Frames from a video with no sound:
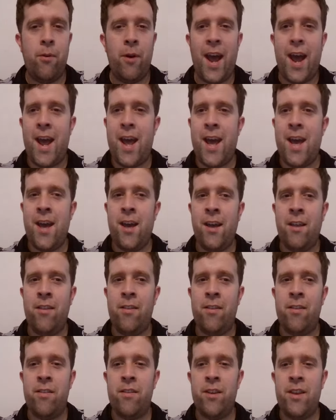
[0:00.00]

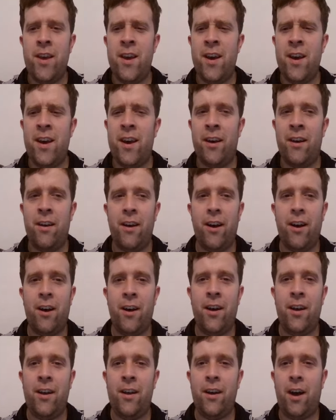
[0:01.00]
and yeah,
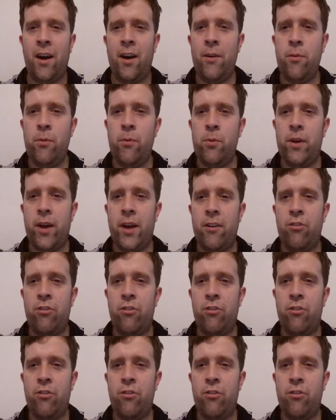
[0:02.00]
uh, I will catch